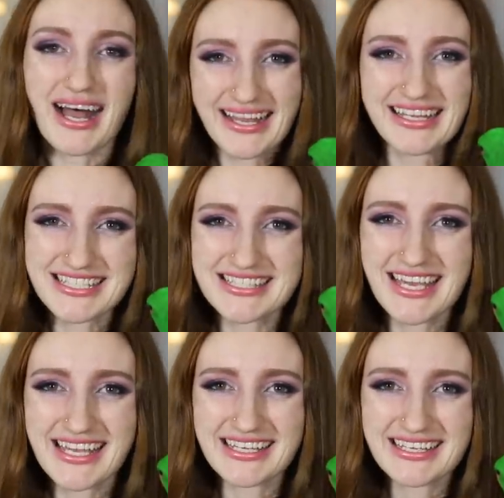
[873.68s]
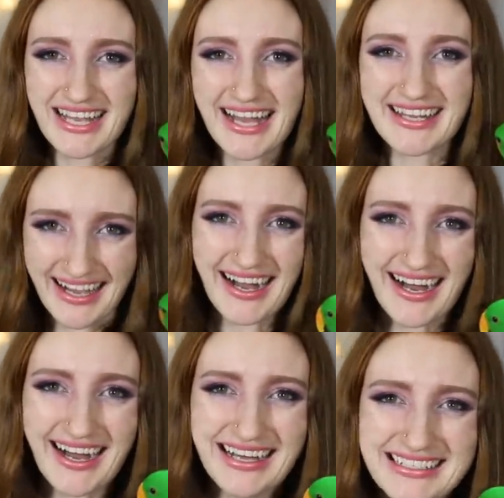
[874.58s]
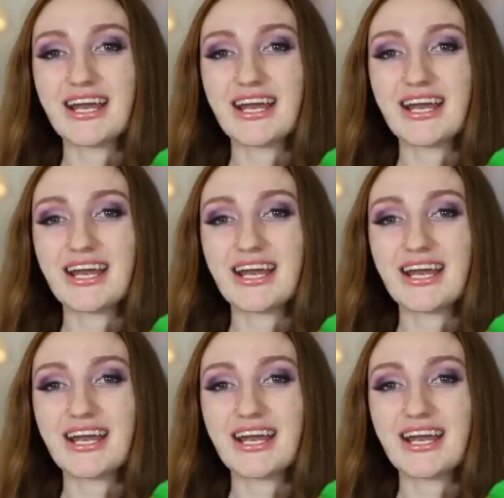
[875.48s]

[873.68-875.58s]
I guess they kind of are.